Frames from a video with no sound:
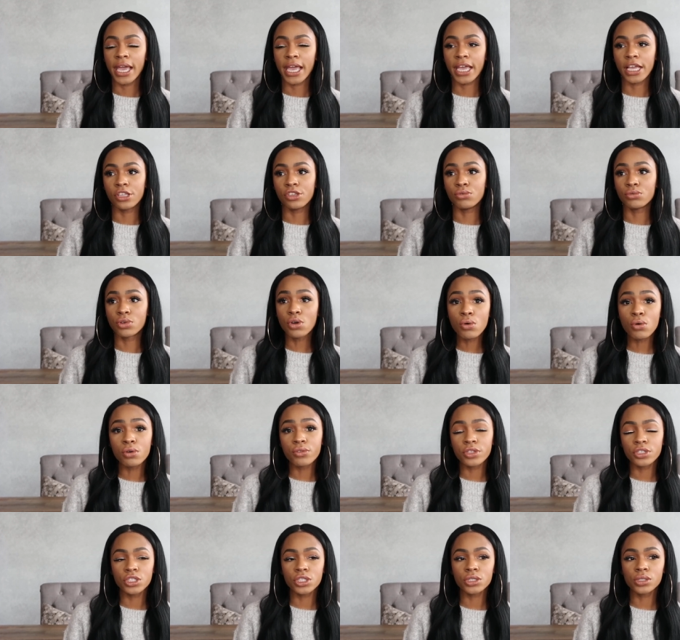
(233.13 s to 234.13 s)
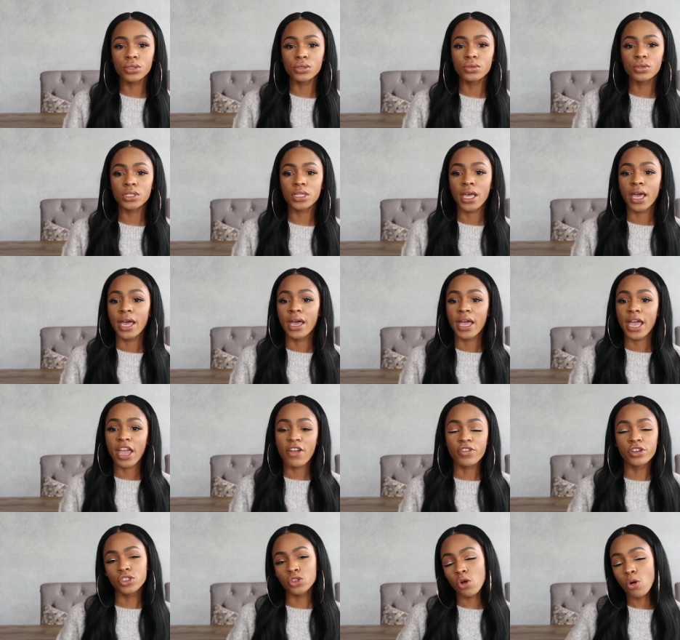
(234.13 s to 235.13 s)
and you Google the shoes,
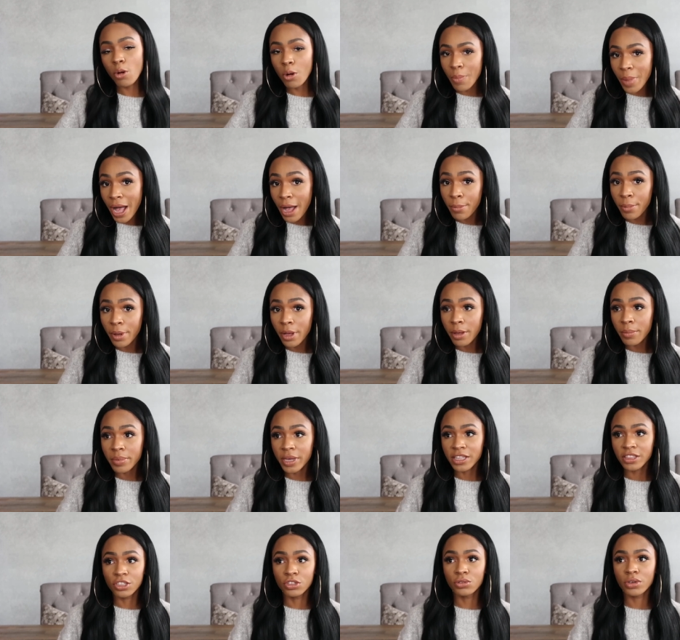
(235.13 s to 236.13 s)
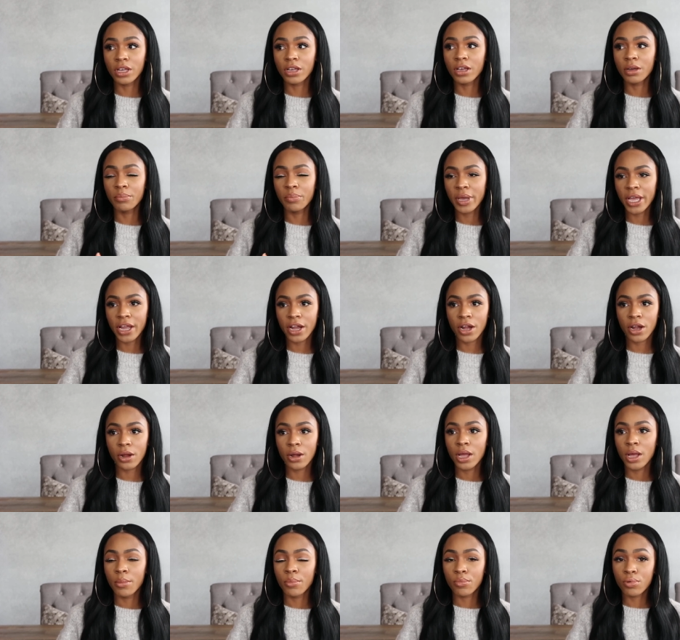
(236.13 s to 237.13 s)
every store will pop up, and then you can
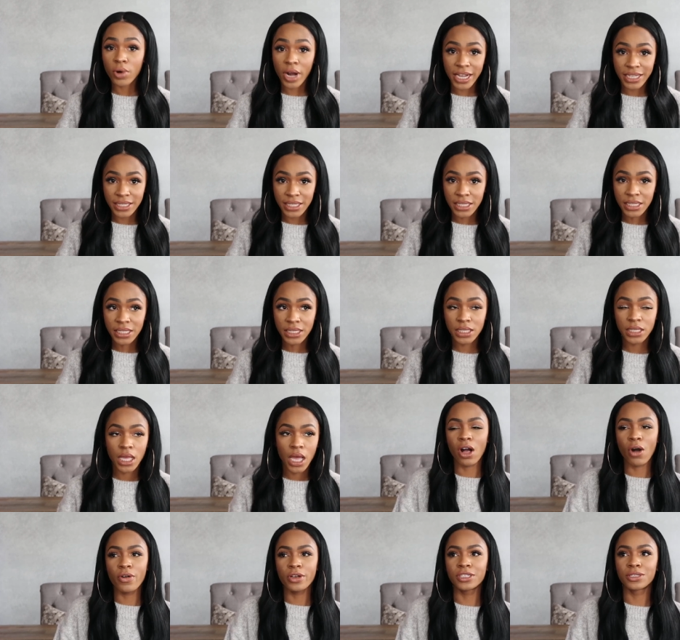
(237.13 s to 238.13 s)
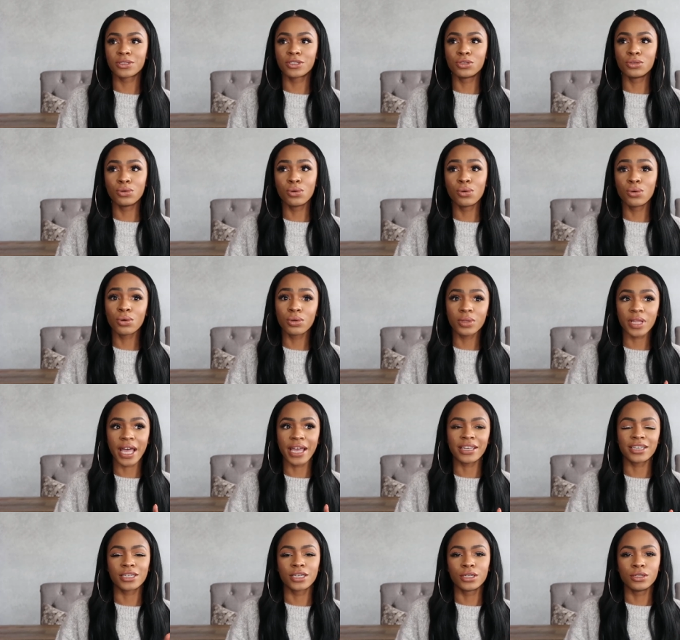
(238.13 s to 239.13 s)
compare prices. Always Google
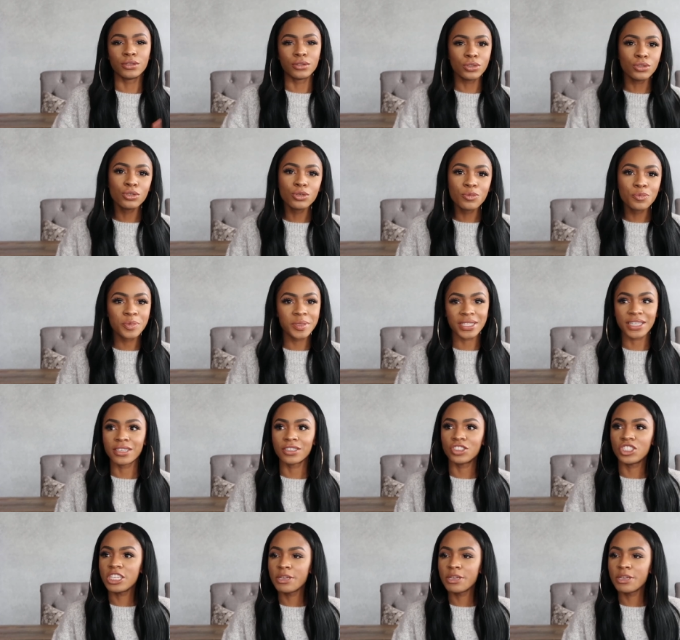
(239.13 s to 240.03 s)
like dupes and